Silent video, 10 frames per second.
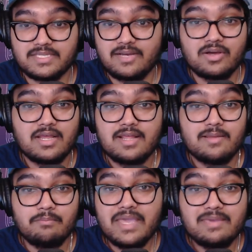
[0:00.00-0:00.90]
Now,
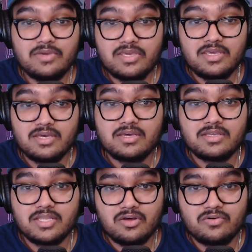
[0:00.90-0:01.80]
maybe,
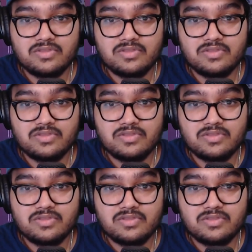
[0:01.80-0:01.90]
you know,